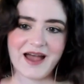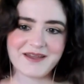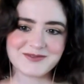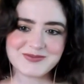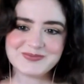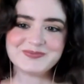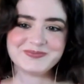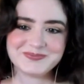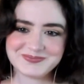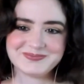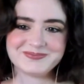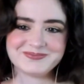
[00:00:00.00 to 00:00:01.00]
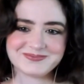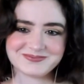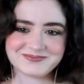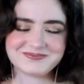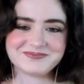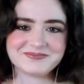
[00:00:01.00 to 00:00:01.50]
as a mom,
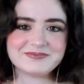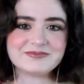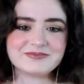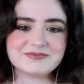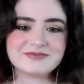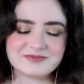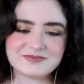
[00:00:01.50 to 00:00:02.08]
I